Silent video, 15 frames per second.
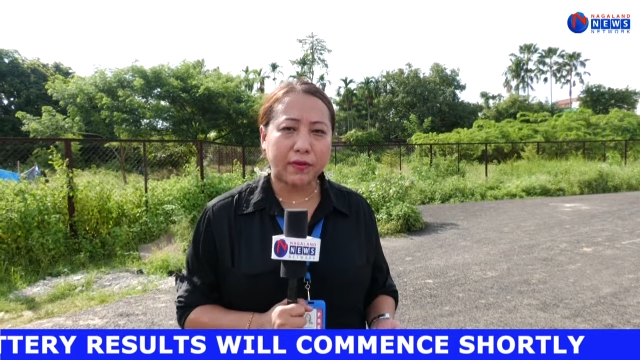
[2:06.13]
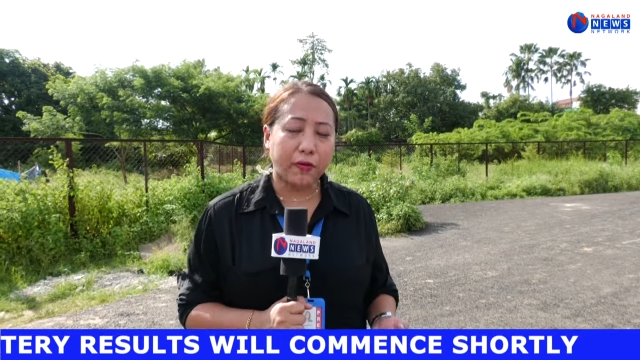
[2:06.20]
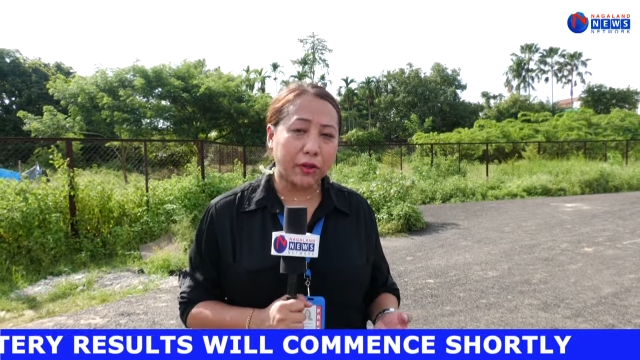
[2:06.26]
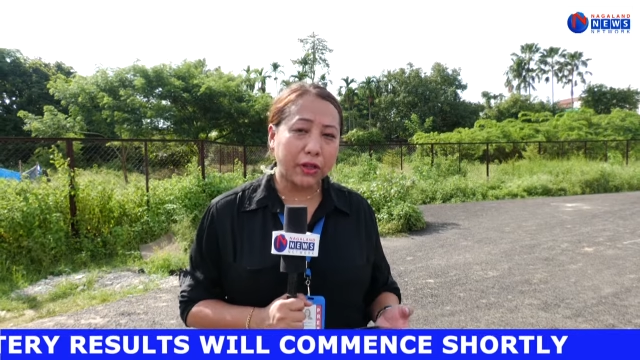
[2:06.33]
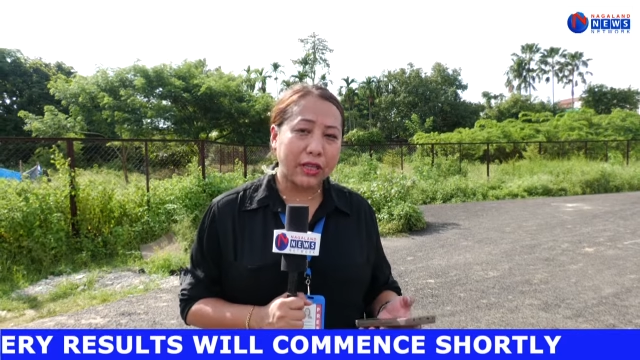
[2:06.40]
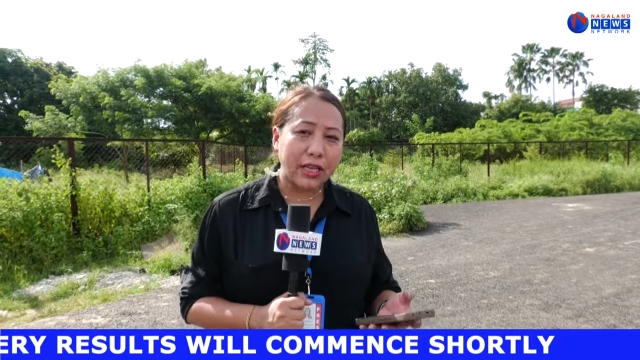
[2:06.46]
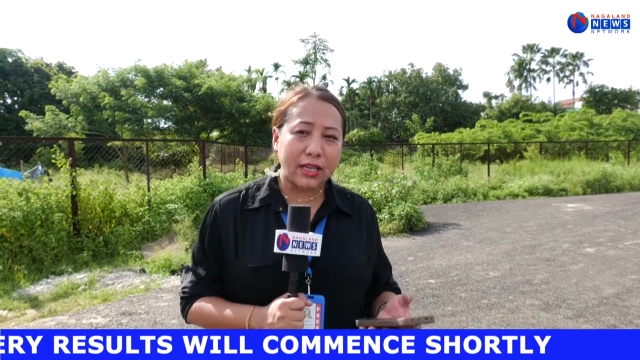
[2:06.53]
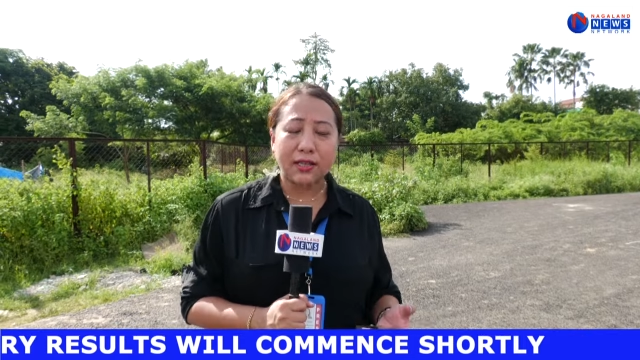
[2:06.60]
for
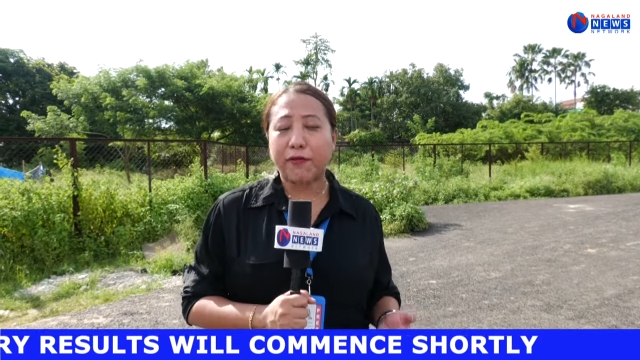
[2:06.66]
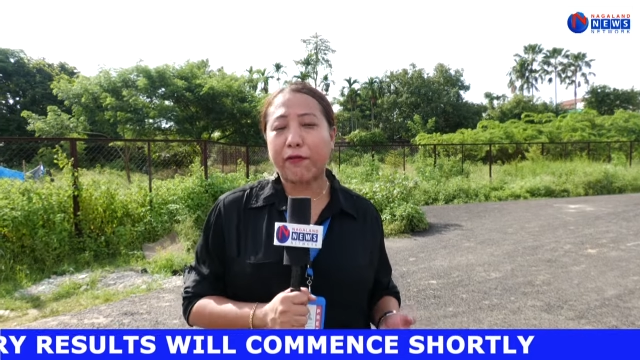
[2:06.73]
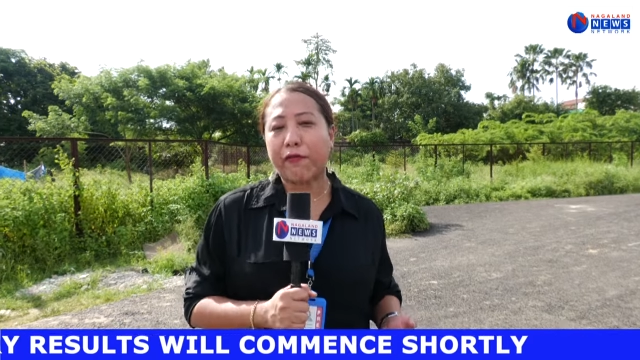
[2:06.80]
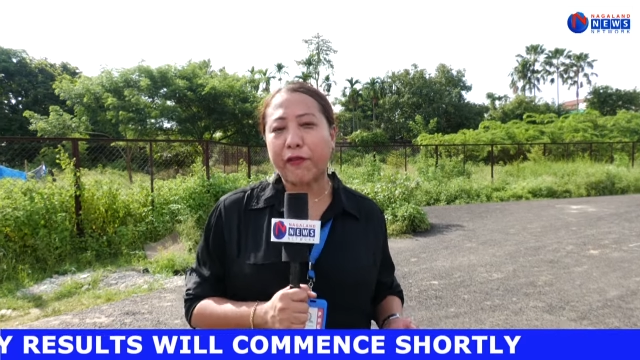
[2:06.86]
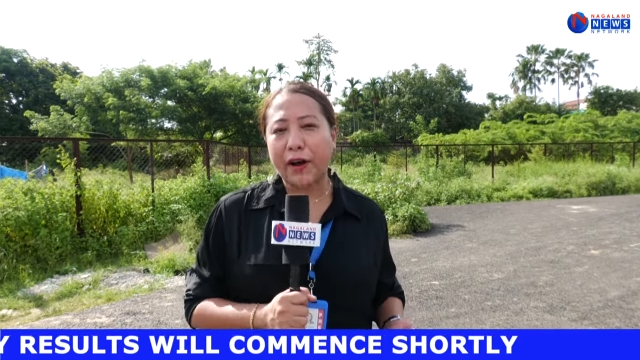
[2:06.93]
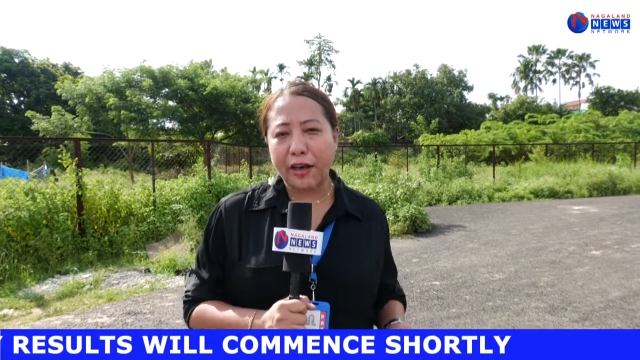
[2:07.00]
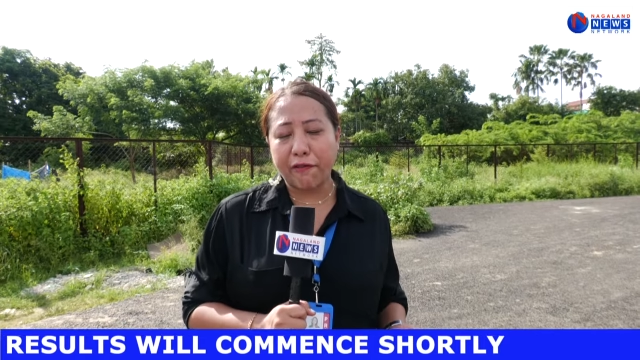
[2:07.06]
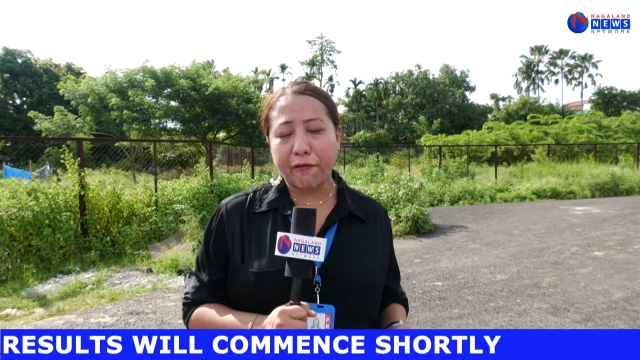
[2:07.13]
these
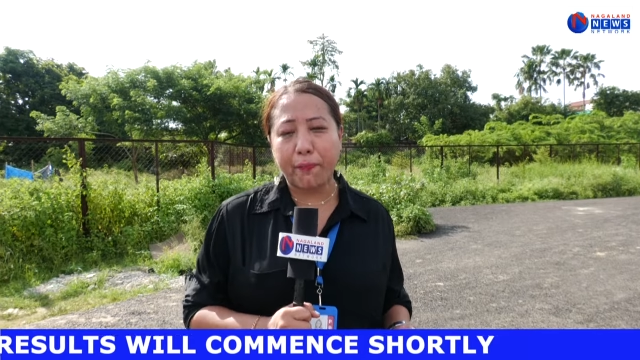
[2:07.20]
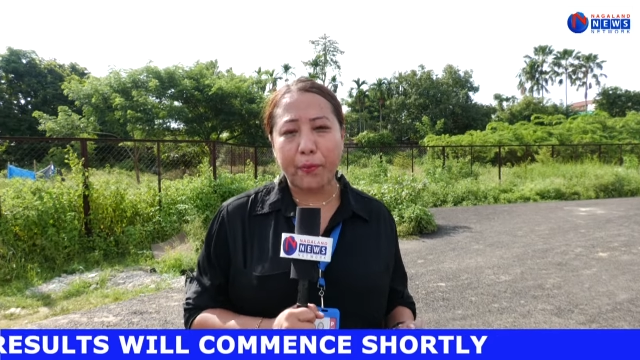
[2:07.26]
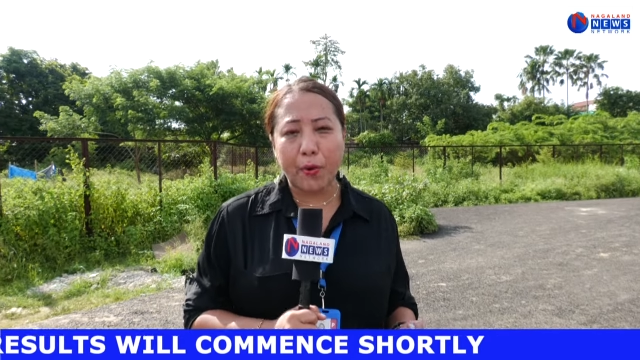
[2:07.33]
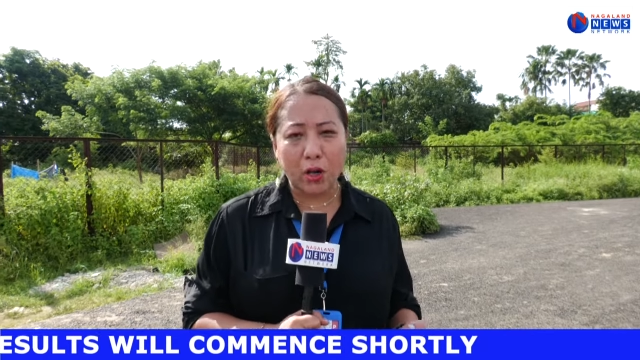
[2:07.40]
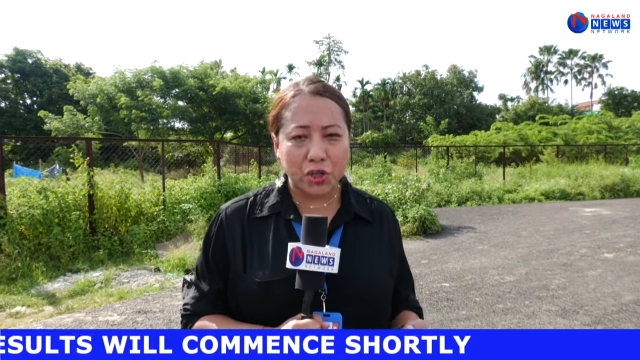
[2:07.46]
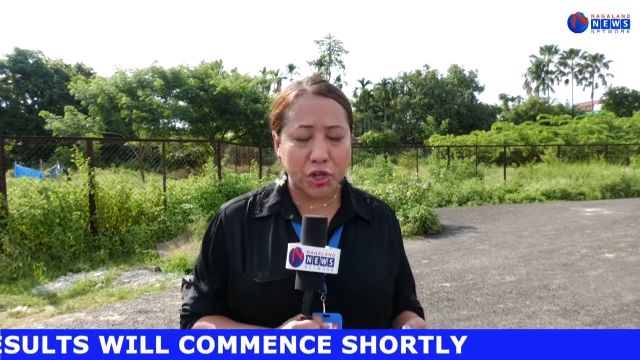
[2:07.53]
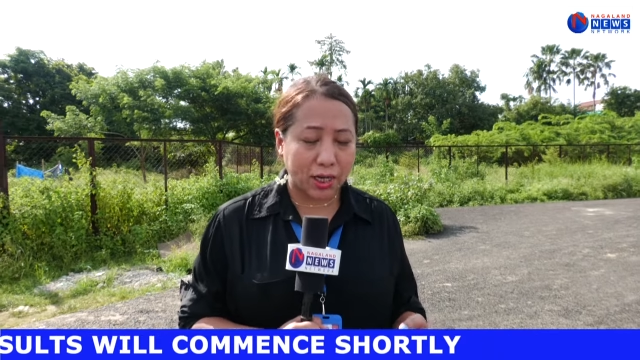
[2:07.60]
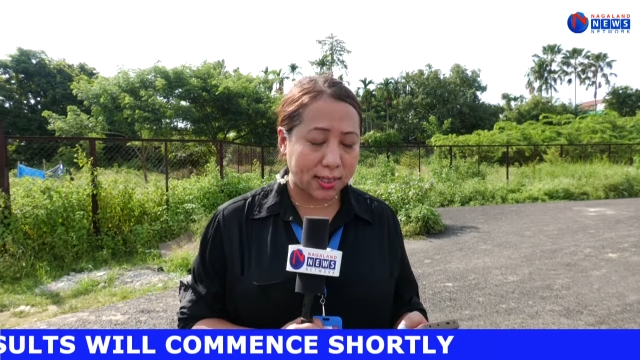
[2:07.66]
five
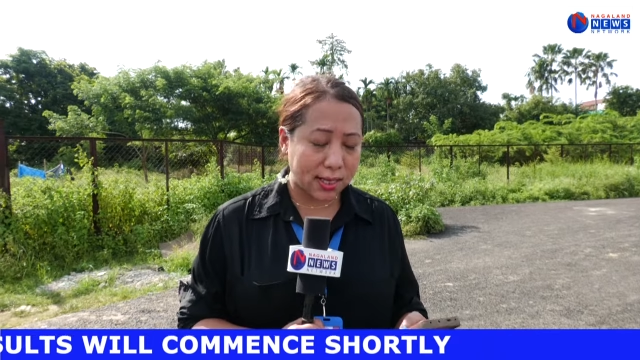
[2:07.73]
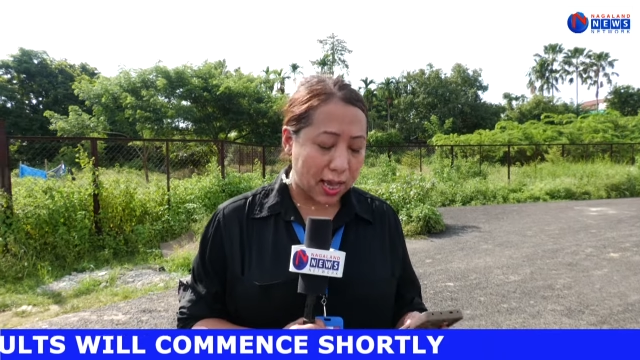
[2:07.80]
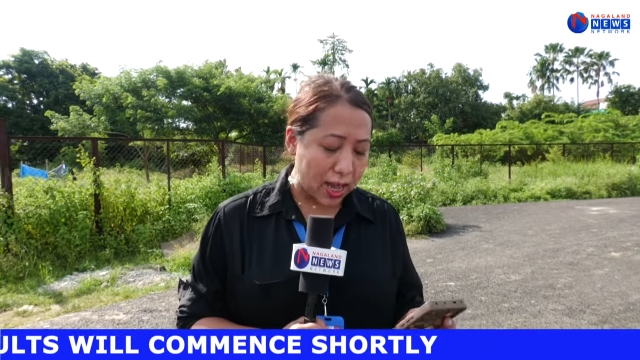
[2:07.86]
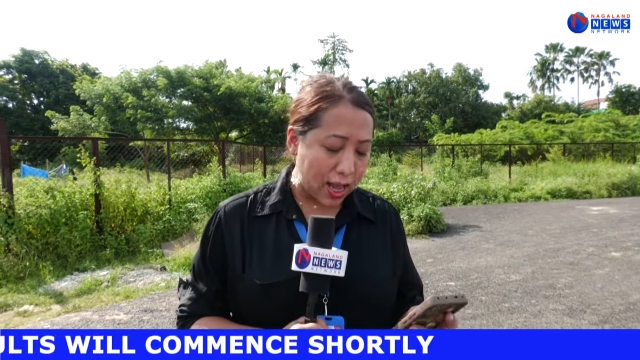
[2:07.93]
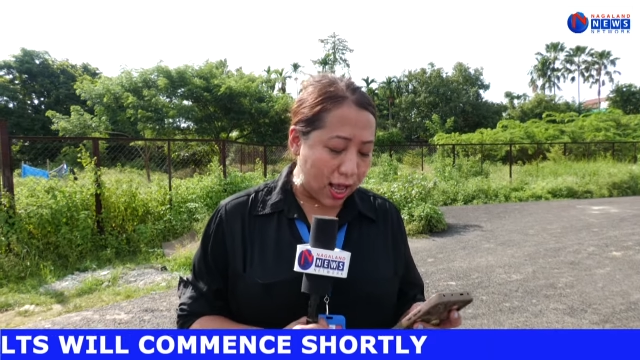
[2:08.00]
projects?